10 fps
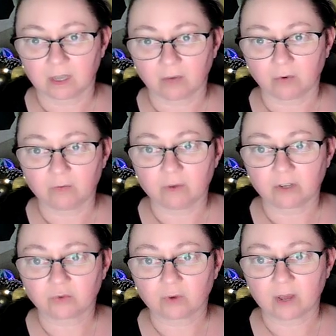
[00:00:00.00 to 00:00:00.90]
I would
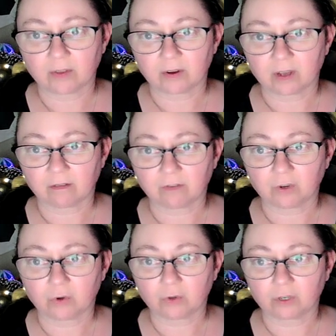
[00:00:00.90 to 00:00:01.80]
much rather have
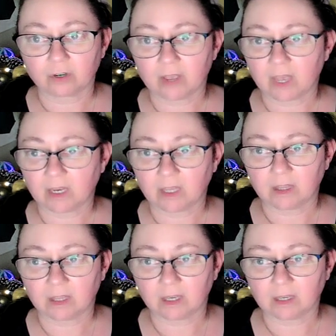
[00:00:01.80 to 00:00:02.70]
told her
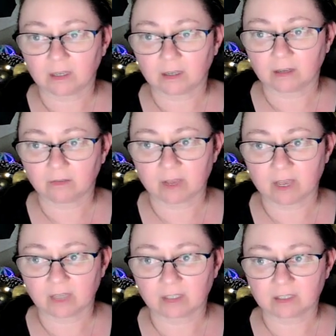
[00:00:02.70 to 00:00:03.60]
anything of my
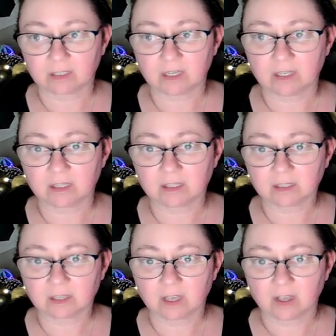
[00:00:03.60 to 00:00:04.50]
antecedents,